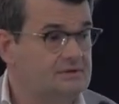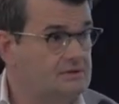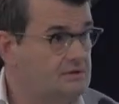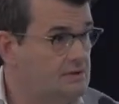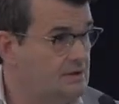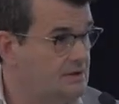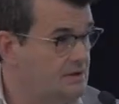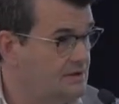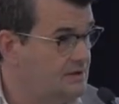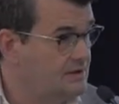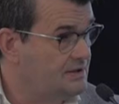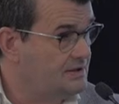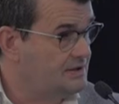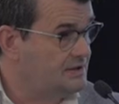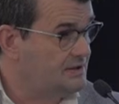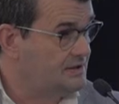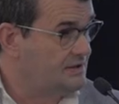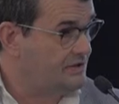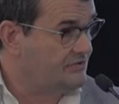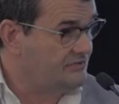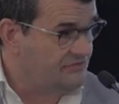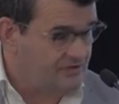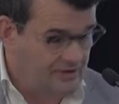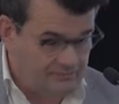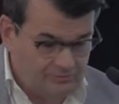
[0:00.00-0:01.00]
uh,
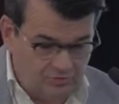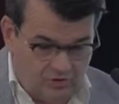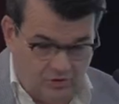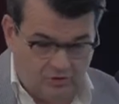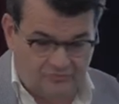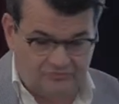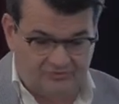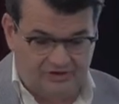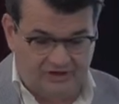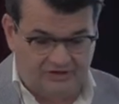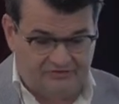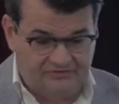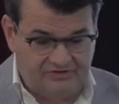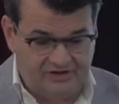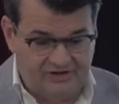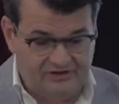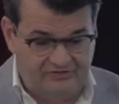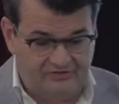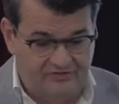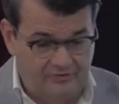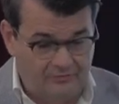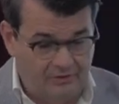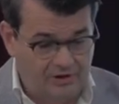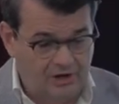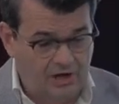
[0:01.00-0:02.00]
in some context,
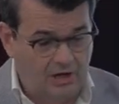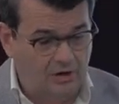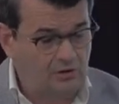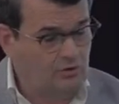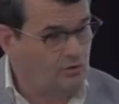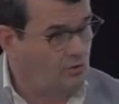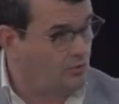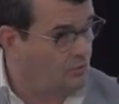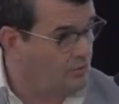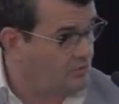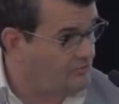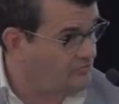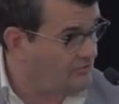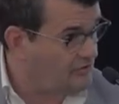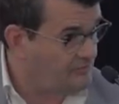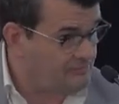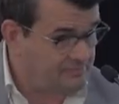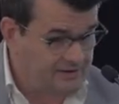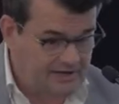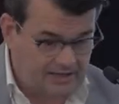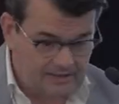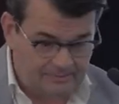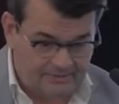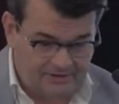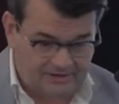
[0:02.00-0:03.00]
is there are no laws that
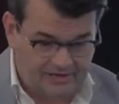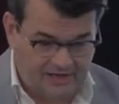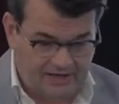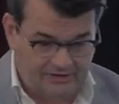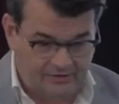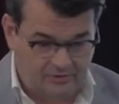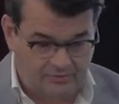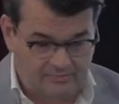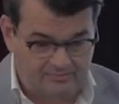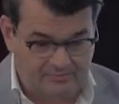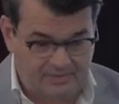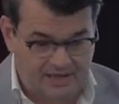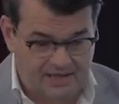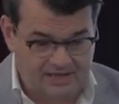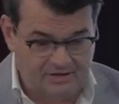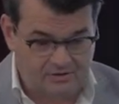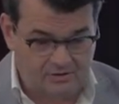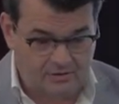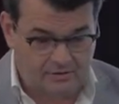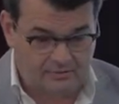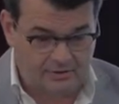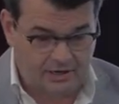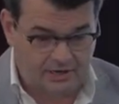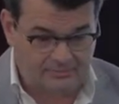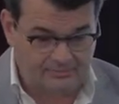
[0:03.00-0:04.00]
parliament cannot
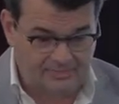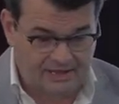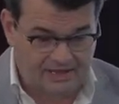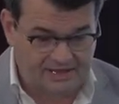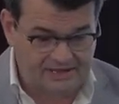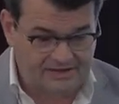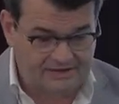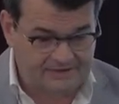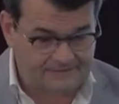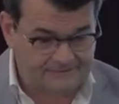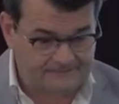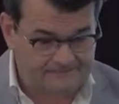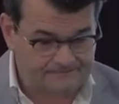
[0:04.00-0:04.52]
make or unmake,